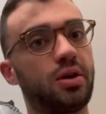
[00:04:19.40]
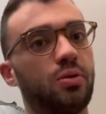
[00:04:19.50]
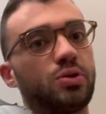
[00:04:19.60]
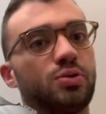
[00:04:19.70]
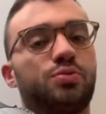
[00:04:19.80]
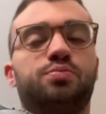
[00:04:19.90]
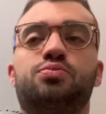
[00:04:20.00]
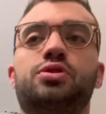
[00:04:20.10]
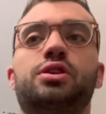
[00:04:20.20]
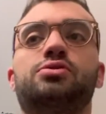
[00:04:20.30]
which was
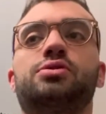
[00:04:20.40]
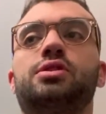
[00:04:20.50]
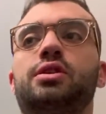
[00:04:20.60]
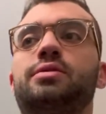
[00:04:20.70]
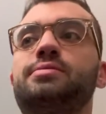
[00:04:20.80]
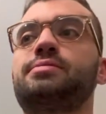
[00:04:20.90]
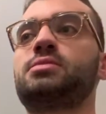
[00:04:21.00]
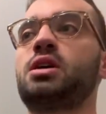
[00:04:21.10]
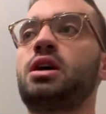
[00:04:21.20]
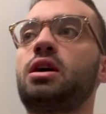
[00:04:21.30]
pretty interesting.
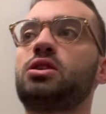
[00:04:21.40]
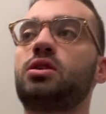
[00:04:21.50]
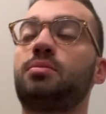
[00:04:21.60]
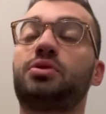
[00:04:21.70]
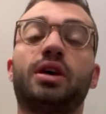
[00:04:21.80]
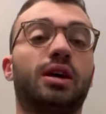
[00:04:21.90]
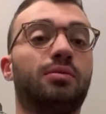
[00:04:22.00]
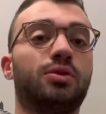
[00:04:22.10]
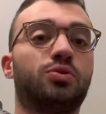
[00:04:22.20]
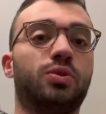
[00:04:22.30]
So I'm playing
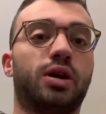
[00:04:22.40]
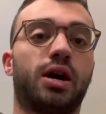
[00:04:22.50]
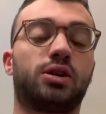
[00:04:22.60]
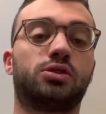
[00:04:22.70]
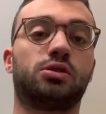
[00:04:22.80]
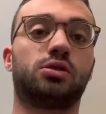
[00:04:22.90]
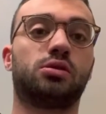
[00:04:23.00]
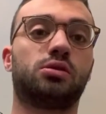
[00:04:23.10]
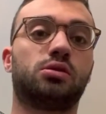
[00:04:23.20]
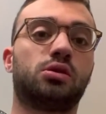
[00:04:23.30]
him this week, actually.
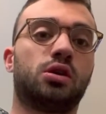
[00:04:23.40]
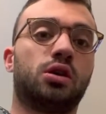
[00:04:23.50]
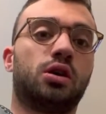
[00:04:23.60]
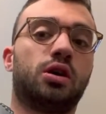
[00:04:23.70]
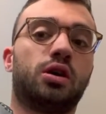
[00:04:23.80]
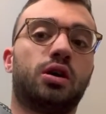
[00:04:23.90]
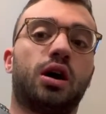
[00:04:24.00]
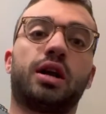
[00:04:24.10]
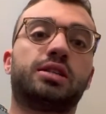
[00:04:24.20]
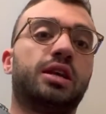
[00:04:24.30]

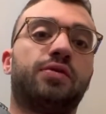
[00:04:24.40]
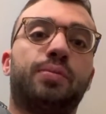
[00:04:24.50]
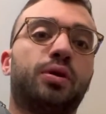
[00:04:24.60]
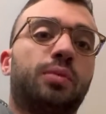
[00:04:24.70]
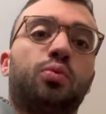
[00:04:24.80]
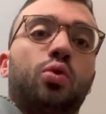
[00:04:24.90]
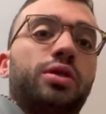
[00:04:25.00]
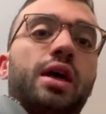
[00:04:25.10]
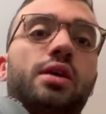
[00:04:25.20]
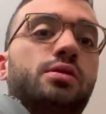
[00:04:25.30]
Honestly, if he put up
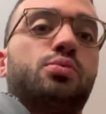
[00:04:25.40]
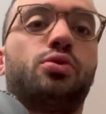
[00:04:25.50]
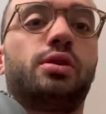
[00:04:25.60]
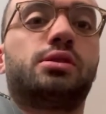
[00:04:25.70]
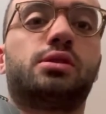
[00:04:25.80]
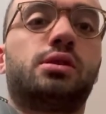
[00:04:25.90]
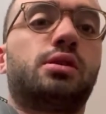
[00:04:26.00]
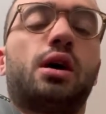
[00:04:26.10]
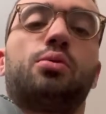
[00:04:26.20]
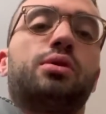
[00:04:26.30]
1,000 points,
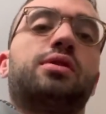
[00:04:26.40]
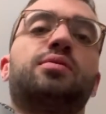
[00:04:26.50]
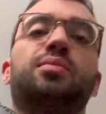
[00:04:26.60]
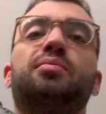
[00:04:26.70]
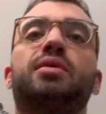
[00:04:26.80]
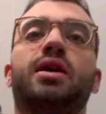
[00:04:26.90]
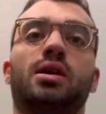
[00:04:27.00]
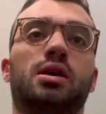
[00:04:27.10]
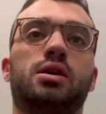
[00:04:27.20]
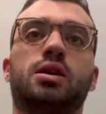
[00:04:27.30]
I wouldn't even be mad.
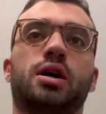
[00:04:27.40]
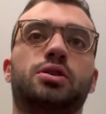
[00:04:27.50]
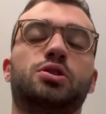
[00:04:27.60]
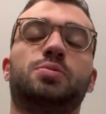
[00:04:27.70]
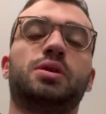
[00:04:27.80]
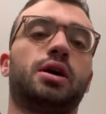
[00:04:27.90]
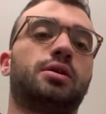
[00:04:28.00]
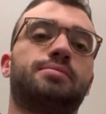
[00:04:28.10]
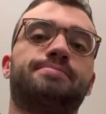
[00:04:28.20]
I'd just be like,